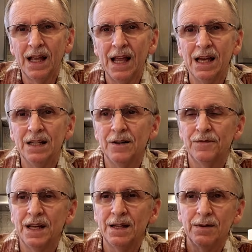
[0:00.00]
And if
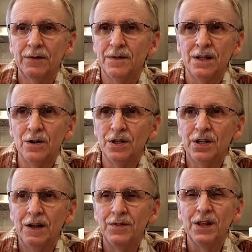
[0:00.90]
they, if you know,
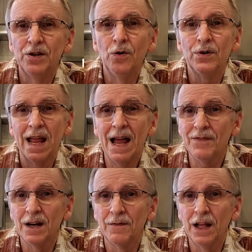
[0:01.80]
if they don't
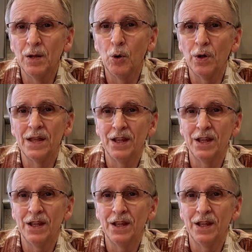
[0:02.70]
have that available and